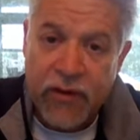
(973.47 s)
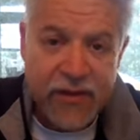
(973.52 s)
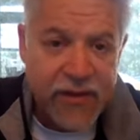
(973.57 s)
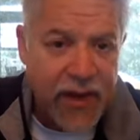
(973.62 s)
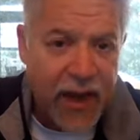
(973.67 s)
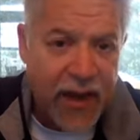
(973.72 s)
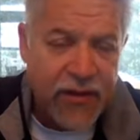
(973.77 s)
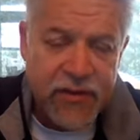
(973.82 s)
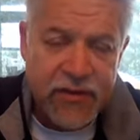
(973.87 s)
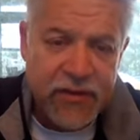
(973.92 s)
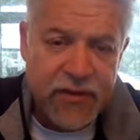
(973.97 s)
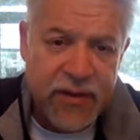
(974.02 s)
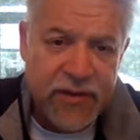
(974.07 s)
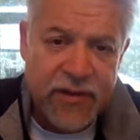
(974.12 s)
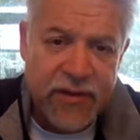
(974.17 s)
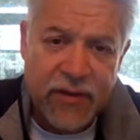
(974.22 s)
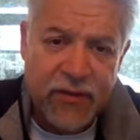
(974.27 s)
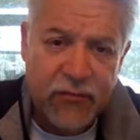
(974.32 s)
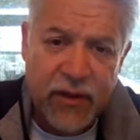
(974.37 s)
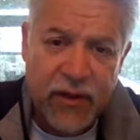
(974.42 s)
The Sadducees
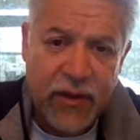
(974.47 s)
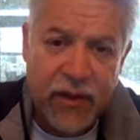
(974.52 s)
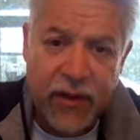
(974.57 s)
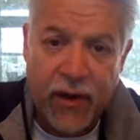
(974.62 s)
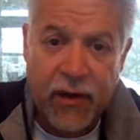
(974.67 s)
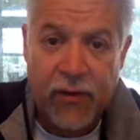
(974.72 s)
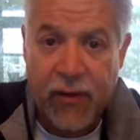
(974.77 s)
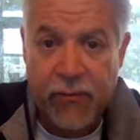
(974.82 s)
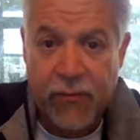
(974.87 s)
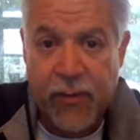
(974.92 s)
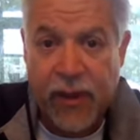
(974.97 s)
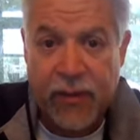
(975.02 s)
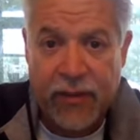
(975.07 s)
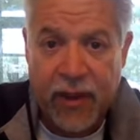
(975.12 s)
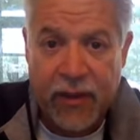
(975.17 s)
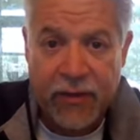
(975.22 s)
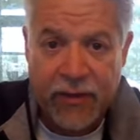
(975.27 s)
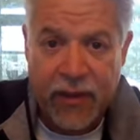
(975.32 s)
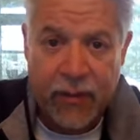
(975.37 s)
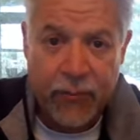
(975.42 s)
didn't really care about
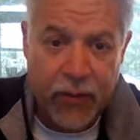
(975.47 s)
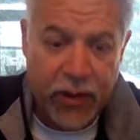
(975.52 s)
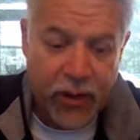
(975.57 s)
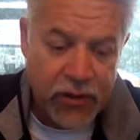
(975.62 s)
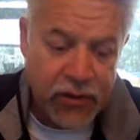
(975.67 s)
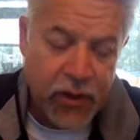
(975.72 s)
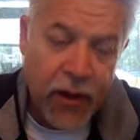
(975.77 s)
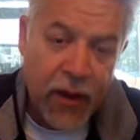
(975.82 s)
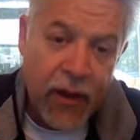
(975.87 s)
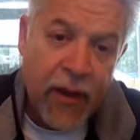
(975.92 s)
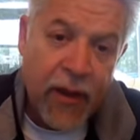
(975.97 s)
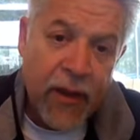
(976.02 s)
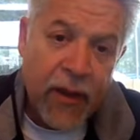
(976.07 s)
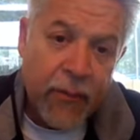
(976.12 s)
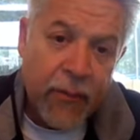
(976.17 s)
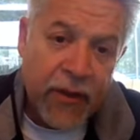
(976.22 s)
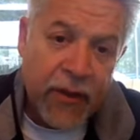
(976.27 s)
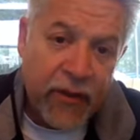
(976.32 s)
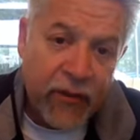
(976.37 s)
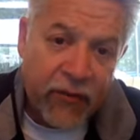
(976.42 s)
that that much,
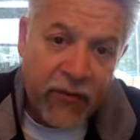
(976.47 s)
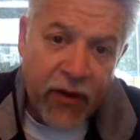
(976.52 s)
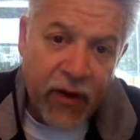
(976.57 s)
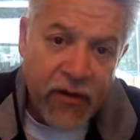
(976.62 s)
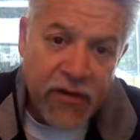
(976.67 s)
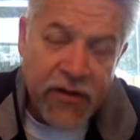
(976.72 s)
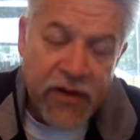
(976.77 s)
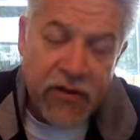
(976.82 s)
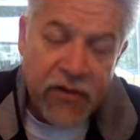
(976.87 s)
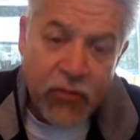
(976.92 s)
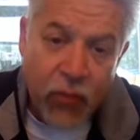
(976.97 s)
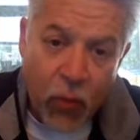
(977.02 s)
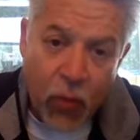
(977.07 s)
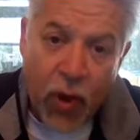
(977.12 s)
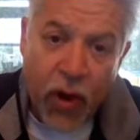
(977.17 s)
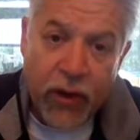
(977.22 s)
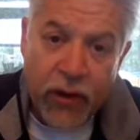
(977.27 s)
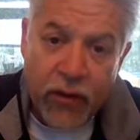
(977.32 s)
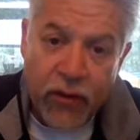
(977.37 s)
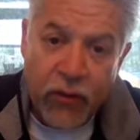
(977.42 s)
but the Pharisees
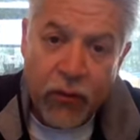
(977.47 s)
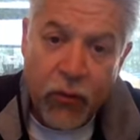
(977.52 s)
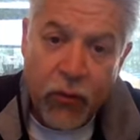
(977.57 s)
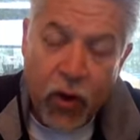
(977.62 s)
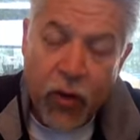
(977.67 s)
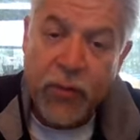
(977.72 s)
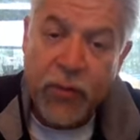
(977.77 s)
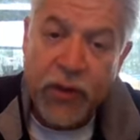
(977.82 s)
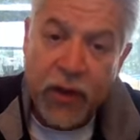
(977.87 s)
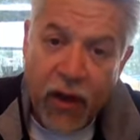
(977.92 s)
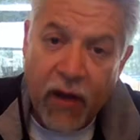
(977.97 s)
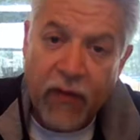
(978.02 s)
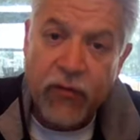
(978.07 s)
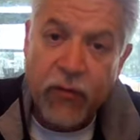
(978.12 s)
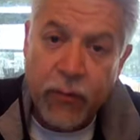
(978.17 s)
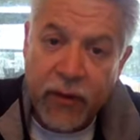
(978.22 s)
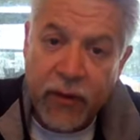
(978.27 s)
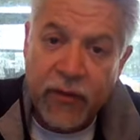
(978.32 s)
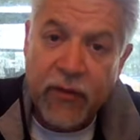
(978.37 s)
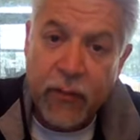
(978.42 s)
wanted the Roman
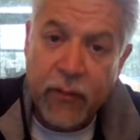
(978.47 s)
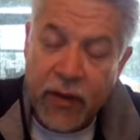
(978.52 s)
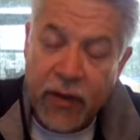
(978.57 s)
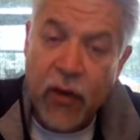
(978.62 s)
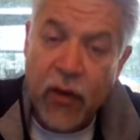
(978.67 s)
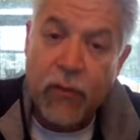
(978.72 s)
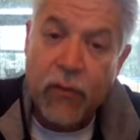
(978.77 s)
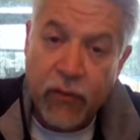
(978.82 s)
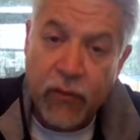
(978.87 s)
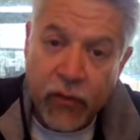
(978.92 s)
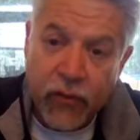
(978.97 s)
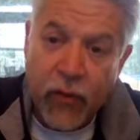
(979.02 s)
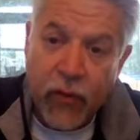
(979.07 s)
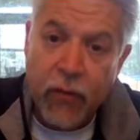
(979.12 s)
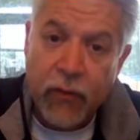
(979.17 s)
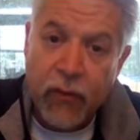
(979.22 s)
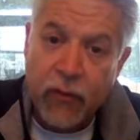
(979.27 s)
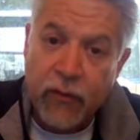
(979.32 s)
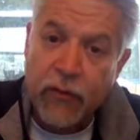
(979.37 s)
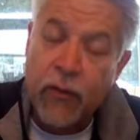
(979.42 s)
government to be
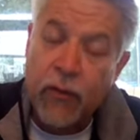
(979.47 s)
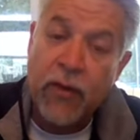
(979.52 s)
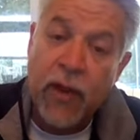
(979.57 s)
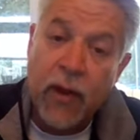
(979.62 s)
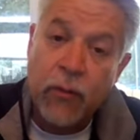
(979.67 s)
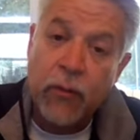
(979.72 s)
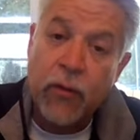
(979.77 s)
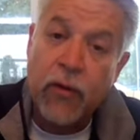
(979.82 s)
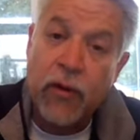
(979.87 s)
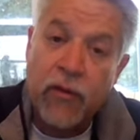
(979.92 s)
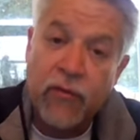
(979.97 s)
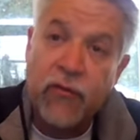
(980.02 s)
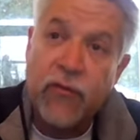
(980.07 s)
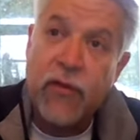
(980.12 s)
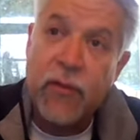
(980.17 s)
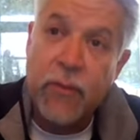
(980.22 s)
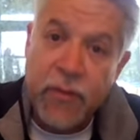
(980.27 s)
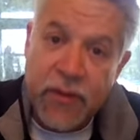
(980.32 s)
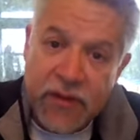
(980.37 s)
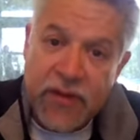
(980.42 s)
overthrown. And so they were looking
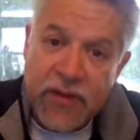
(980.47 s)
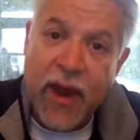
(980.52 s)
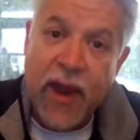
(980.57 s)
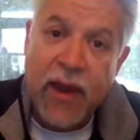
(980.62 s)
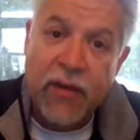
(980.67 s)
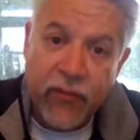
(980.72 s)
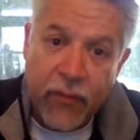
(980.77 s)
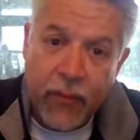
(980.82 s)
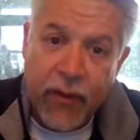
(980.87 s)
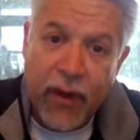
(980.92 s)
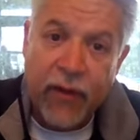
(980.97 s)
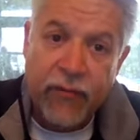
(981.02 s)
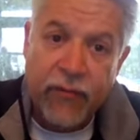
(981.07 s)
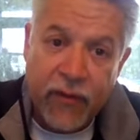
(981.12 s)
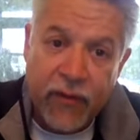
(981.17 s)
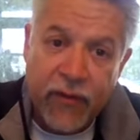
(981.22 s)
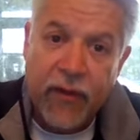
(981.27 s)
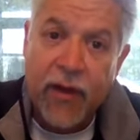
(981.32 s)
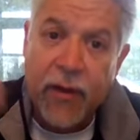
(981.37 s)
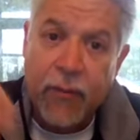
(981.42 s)
for a sign from
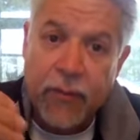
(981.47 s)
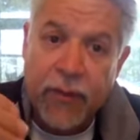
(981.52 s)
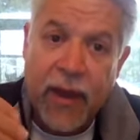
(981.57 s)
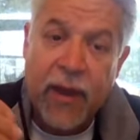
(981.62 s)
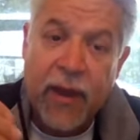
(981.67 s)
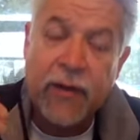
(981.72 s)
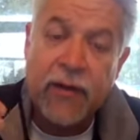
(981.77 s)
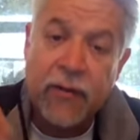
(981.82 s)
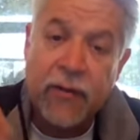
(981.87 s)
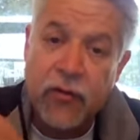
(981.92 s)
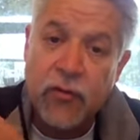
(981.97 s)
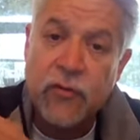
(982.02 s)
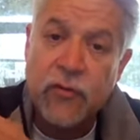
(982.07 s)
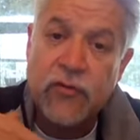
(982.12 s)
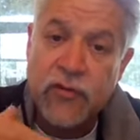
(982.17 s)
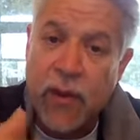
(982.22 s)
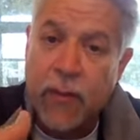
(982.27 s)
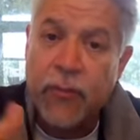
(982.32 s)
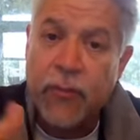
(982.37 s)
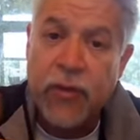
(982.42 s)
heaven to come down and do
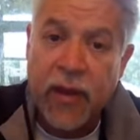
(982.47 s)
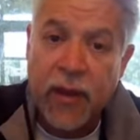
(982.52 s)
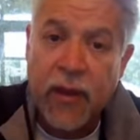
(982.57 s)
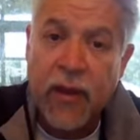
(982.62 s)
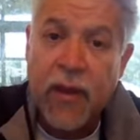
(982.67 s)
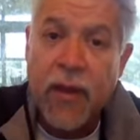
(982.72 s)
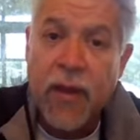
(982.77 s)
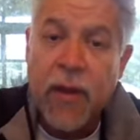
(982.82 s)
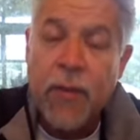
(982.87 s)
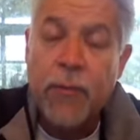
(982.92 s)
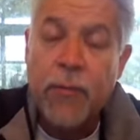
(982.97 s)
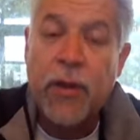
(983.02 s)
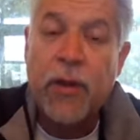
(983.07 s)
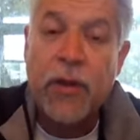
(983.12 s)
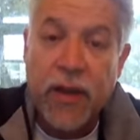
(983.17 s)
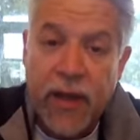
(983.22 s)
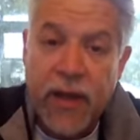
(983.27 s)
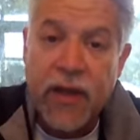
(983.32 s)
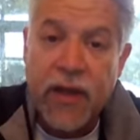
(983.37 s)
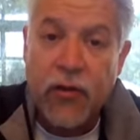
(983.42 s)
something
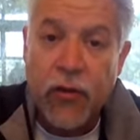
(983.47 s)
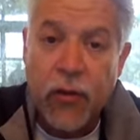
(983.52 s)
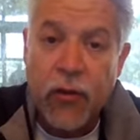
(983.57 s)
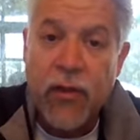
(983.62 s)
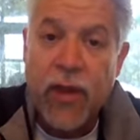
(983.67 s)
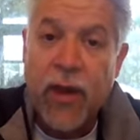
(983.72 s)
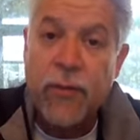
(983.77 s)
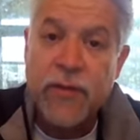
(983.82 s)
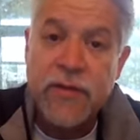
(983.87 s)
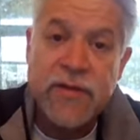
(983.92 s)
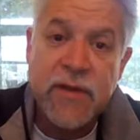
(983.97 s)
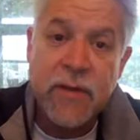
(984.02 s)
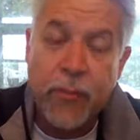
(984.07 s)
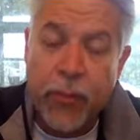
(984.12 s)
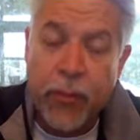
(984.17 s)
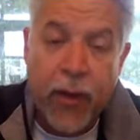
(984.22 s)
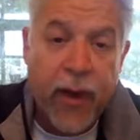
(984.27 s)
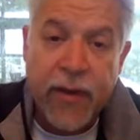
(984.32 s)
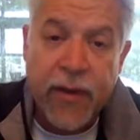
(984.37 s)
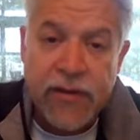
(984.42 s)
political that was
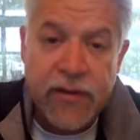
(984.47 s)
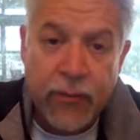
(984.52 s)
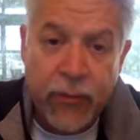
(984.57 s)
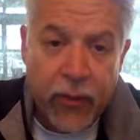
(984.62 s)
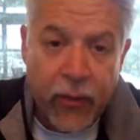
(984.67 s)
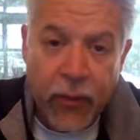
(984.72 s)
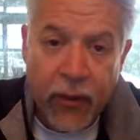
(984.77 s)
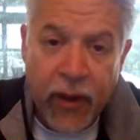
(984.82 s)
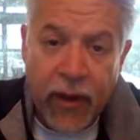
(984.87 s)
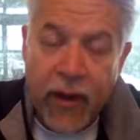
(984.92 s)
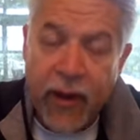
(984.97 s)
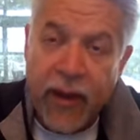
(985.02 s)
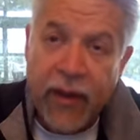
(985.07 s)
impossible.